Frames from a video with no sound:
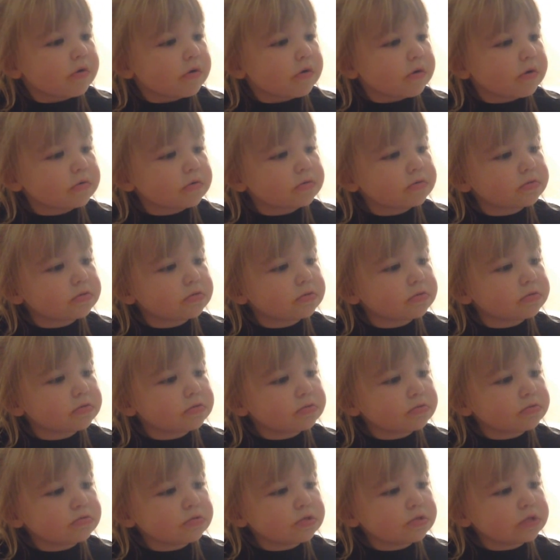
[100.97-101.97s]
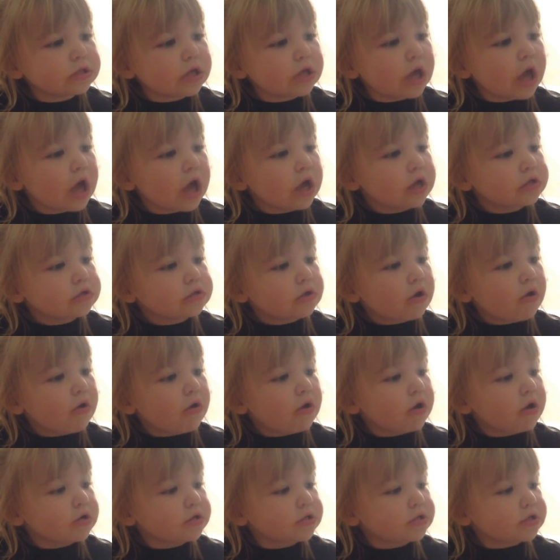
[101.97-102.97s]
It does
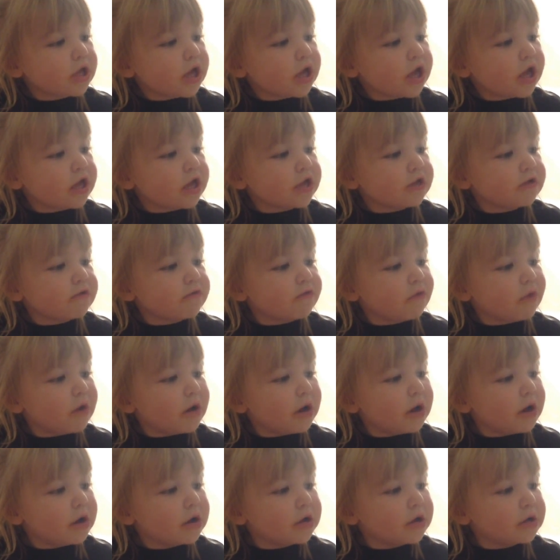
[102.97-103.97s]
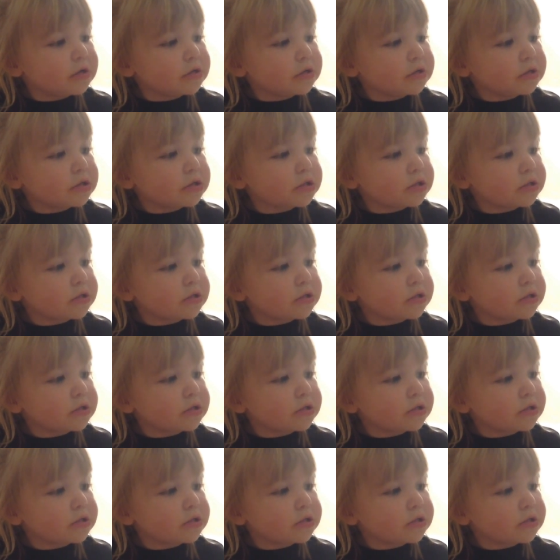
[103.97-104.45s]
toys and wands.